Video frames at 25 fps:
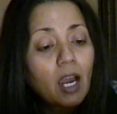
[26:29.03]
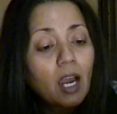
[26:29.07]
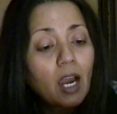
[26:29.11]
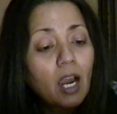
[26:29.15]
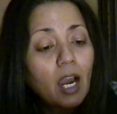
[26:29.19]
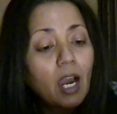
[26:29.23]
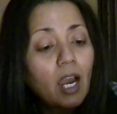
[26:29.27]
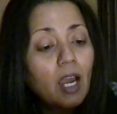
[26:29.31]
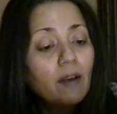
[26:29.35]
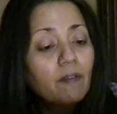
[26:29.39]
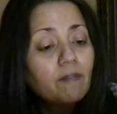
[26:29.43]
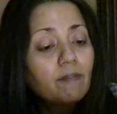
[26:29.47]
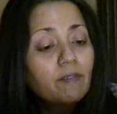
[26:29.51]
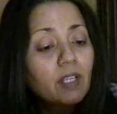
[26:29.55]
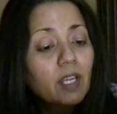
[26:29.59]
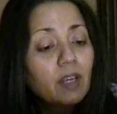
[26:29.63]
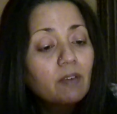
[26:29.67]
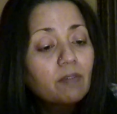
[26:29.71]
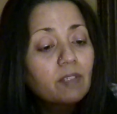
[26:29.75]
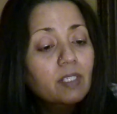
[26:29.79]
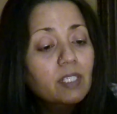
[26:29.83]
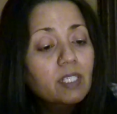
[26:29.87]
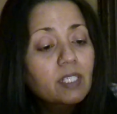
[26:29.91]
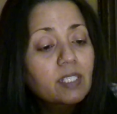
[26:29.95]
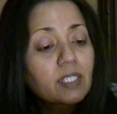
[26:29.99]
I have
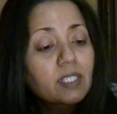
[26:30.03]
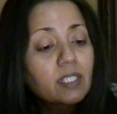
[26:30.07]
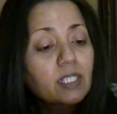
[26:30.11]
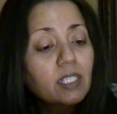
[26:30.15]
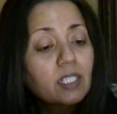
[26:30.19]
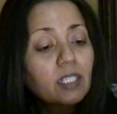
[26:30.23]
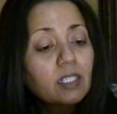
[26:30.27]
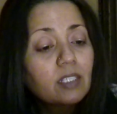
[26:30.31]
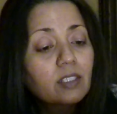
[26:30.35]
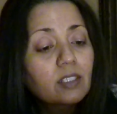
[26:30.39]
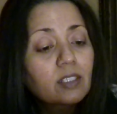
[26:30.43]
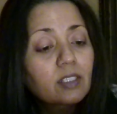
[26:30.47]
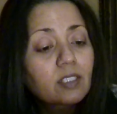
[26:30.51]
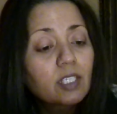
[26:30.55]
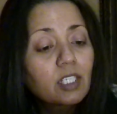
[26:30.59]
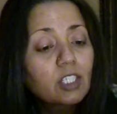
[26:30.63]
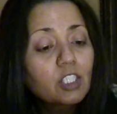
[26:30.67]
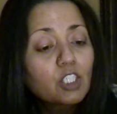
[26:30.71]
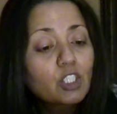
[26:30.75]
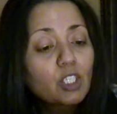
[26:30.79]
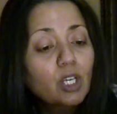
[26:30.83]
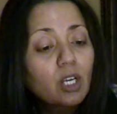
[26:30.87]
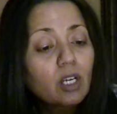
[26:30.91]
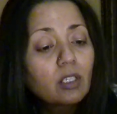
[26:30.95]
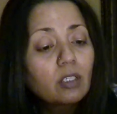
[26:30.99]
never seen
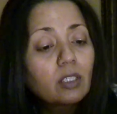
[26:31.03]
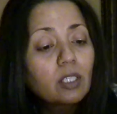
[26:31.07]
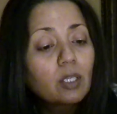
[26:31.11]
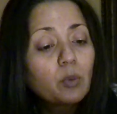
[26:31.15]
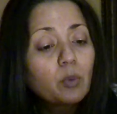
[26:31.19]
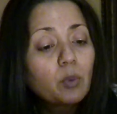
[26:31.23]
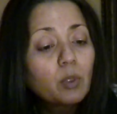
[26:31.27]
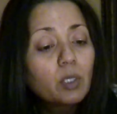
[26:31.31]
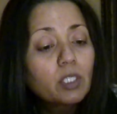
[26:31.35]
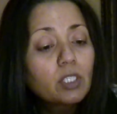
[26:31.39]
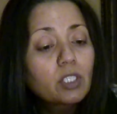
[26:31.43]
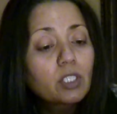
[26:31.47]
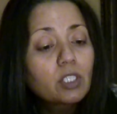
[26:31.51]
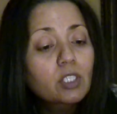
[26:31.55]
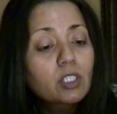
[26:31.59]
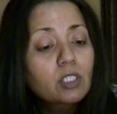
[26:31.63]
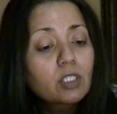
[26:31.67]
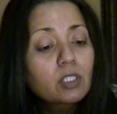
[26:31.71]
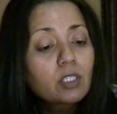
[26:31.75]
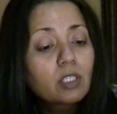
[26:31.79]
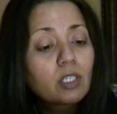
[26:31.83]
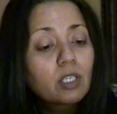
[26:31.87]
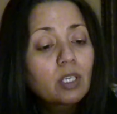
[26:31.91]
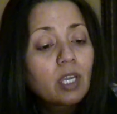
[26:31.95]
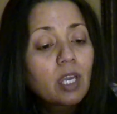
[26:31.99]
such ugly ones
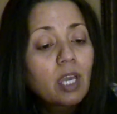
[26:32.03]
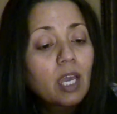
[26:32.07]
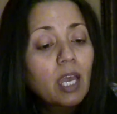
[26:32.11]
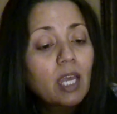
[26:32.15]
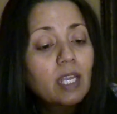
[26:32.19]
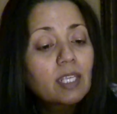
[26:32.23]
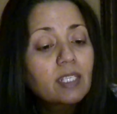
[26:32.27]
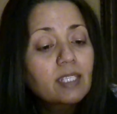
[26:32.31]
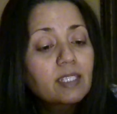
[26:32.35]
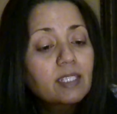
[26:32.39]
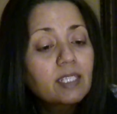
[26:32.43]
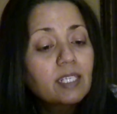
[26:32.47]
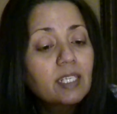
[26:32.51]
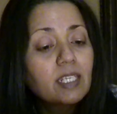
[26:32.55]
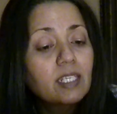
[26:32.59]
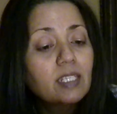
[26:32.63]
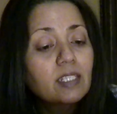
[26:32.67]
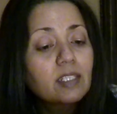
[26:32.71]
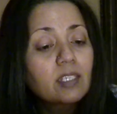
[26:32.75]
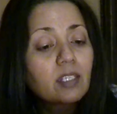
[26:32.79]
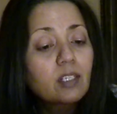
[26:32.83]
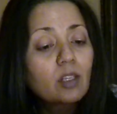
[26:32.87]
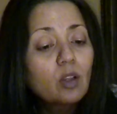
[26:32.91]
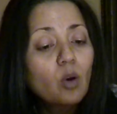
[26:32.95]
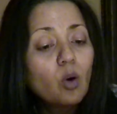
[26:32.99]
as
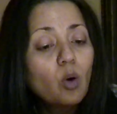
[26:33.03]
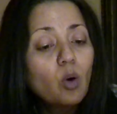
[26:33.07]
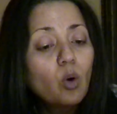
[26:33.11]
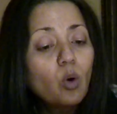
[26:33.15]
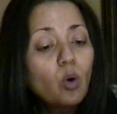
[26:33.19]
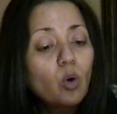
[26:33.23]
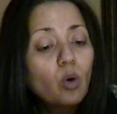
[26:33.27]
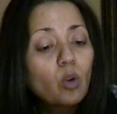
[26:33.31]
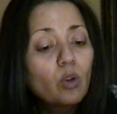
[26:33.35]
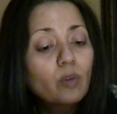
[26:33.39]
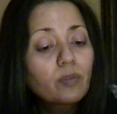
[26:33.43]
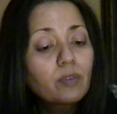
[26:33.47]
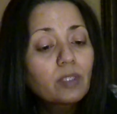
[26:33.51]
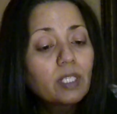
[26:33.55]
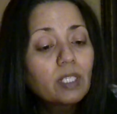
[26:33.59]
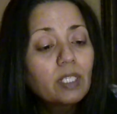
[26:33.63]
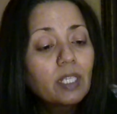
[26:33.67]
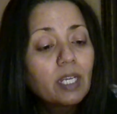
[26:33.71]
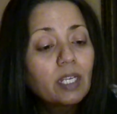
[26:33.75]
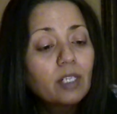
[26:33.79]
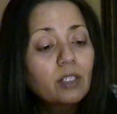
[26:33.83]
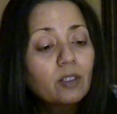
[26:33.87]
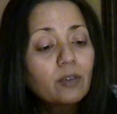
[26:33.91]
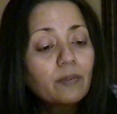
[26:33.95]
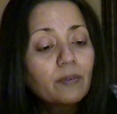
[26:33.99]
these in all of the
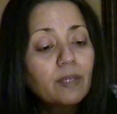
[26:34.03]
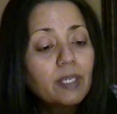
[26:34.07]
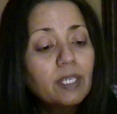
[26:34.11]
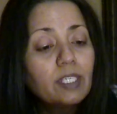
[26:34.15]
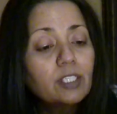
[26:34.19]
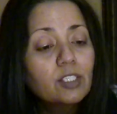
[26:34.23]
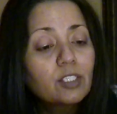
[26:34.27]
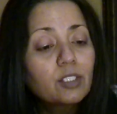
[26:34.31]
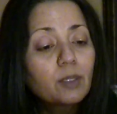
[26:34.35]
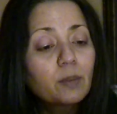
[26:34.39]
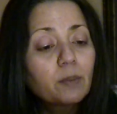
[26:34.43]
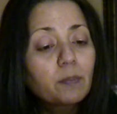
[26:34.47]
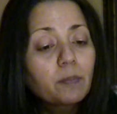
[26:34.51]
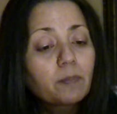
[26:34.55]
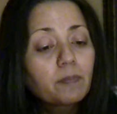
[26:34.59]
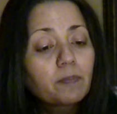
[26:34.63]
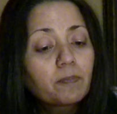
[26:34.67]
land of Egypt.